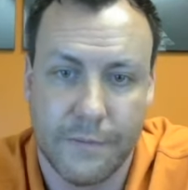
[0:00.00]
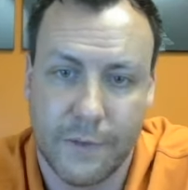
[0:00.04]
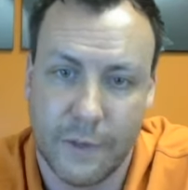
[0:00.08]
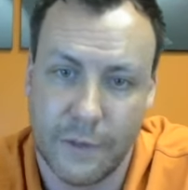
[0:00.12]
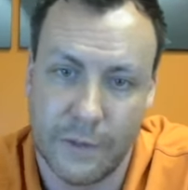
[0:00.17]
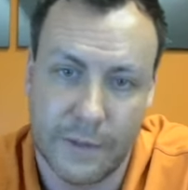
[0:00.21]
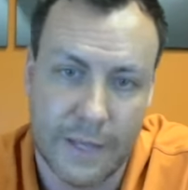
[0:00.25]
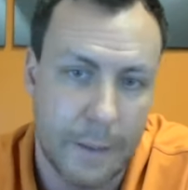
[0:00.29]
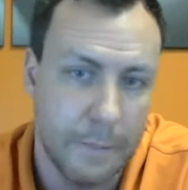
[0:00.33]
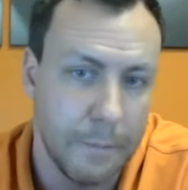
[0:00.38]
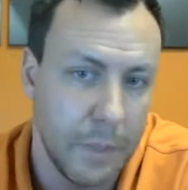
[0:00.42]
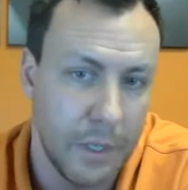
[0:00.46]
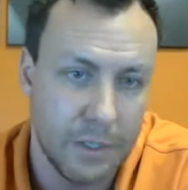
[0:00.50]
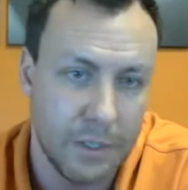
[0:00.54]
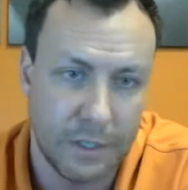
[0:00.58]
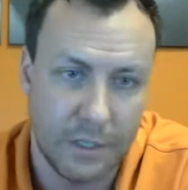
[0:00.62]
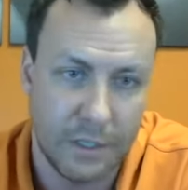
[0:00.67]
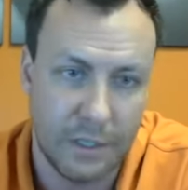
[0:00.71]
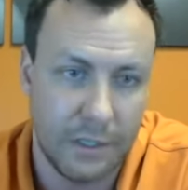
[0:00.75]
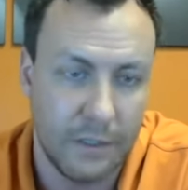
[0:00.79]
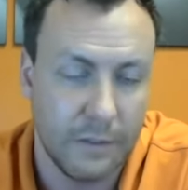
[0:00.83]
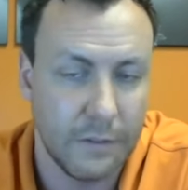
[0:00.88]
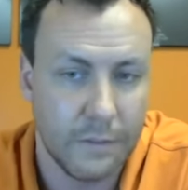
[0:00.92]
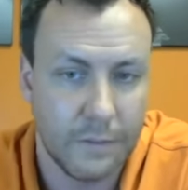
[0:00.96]
that
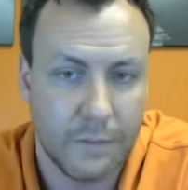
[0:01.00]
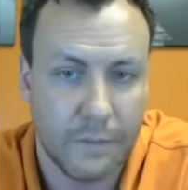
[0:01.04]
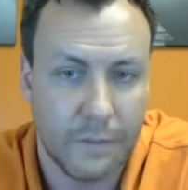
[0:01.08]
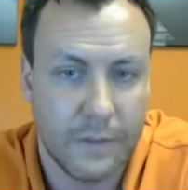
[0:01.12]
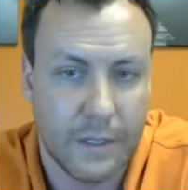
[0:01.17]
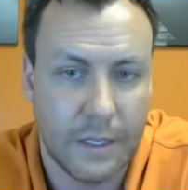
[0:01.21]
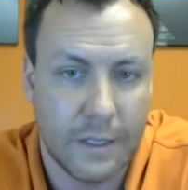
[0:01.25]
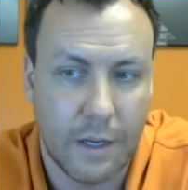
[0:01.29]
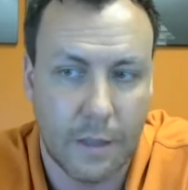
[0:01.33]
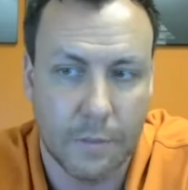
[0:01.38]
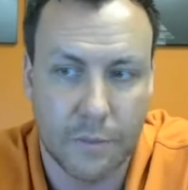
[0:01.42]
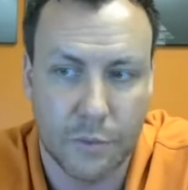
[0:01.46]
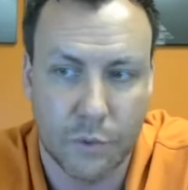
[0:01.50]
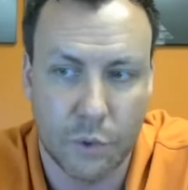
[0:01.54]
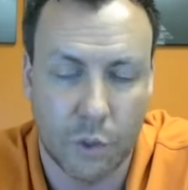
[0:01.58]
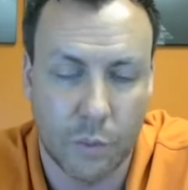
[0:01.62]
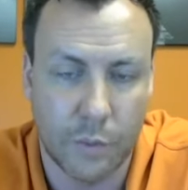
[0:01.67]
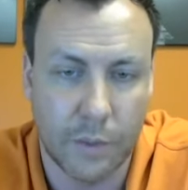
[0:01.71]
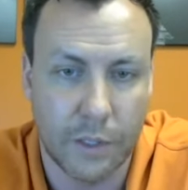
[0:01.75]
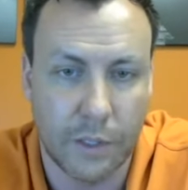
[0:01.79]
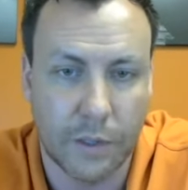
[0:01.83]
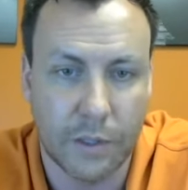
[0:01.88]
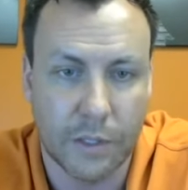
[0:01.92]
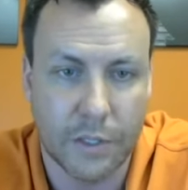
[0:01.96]
bungee, that
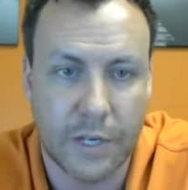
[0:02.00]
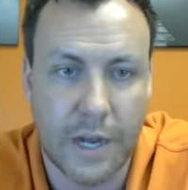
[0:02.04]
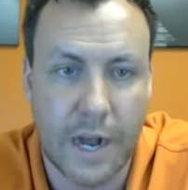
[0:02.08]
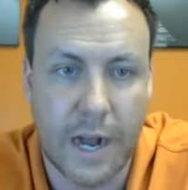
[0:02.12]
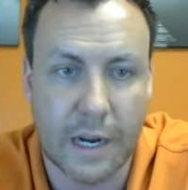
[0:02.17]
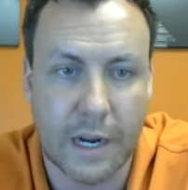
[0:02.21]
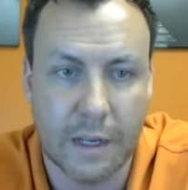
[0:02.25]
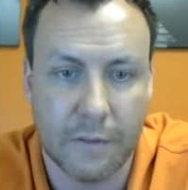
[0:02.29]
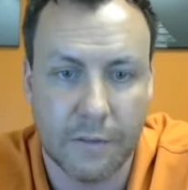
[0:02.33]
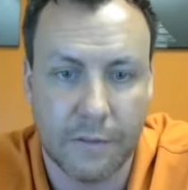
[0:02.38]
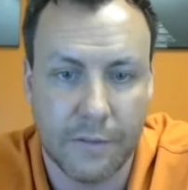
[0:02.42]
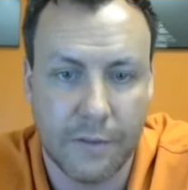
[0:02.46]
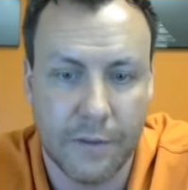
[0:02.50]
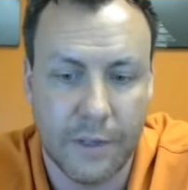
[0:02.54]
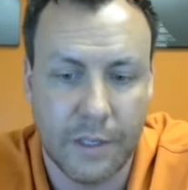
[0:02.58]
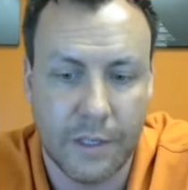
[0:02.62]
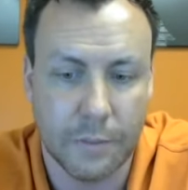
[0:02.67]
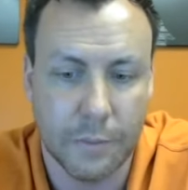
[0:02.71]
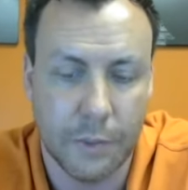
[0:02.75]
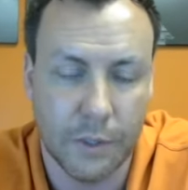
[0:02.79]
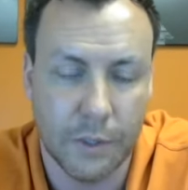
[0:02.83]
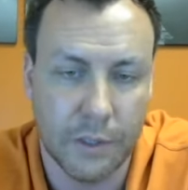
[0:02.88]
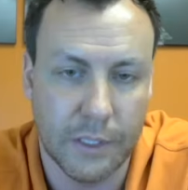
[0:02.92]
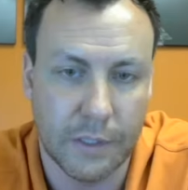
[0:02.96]
absorbing all the shock if he's
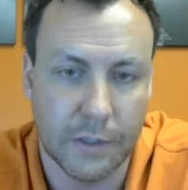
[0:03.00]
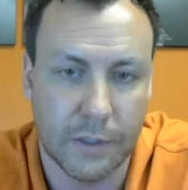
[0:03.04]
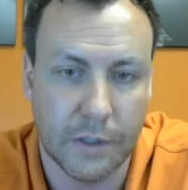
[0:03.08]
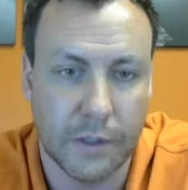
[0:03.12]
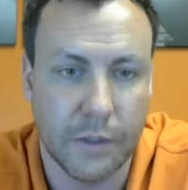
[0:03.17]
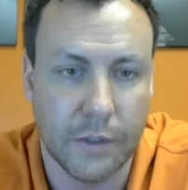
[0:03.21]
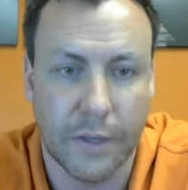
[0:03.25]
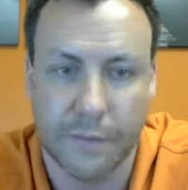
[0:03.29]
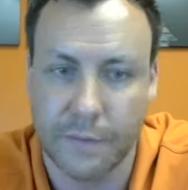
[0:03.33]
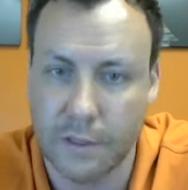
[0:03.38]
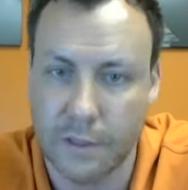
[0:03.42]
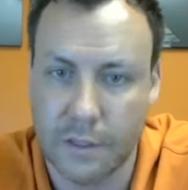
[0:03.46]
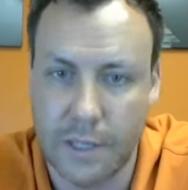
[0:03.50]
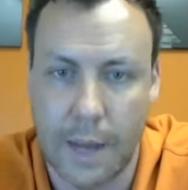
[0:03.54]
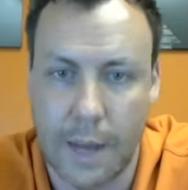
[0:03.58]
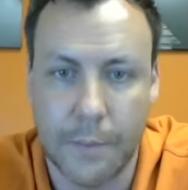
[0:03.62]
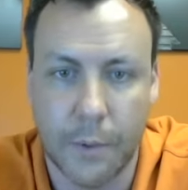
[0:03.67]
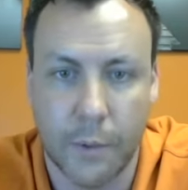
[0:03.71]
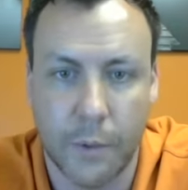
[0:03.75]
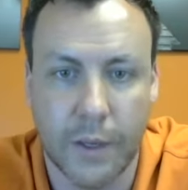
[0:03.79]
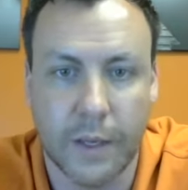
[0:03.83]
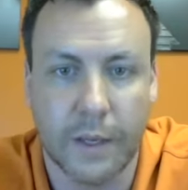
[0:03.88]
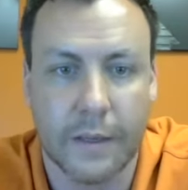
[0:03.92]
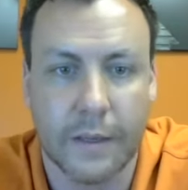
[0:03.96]
pulling or you have to stop
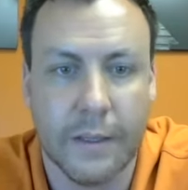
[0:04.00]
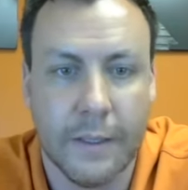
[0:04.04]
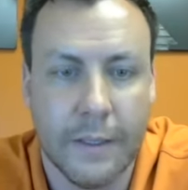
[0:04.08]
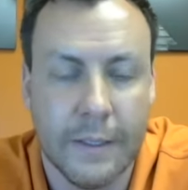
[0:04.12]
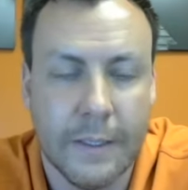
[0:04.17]
quick.